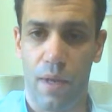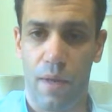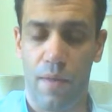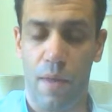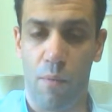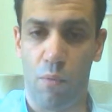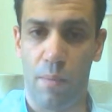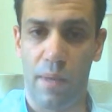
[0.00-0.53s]

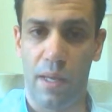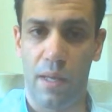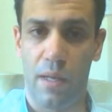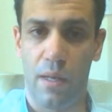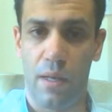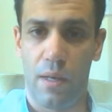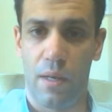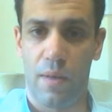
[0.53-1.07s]
That would
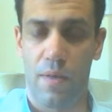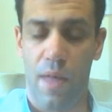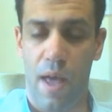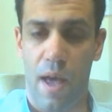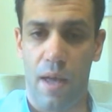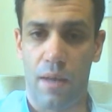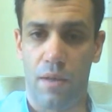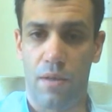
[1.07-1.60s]
be
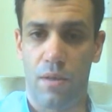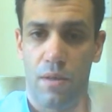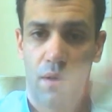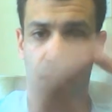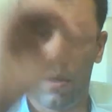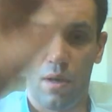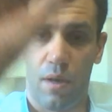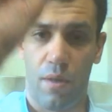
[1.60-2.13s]
that
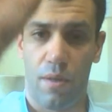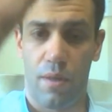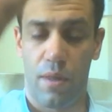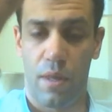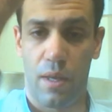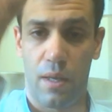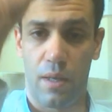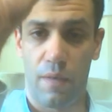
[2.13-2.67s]

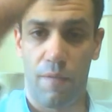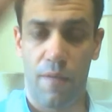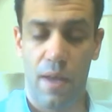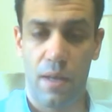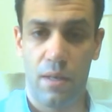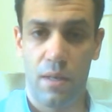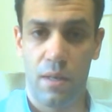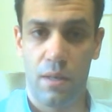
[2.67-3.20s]
the
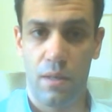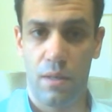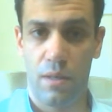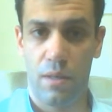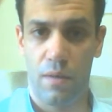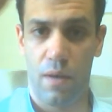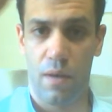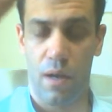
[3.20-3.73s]
defendant
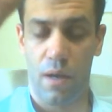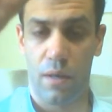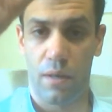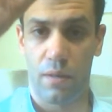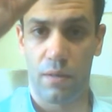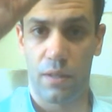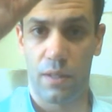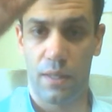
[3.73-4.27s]

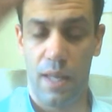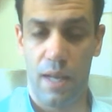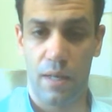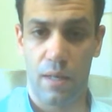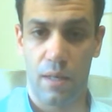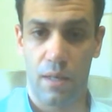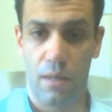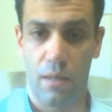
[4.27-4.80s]

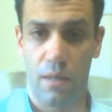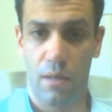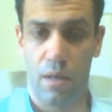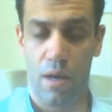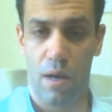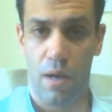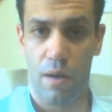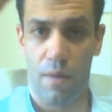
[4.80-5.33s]
stated
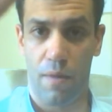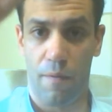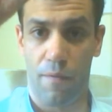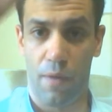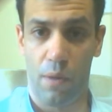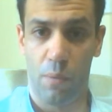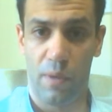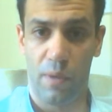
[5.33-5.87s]
the
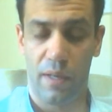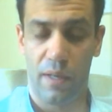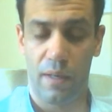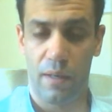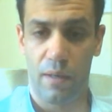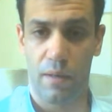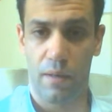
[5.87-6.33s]
following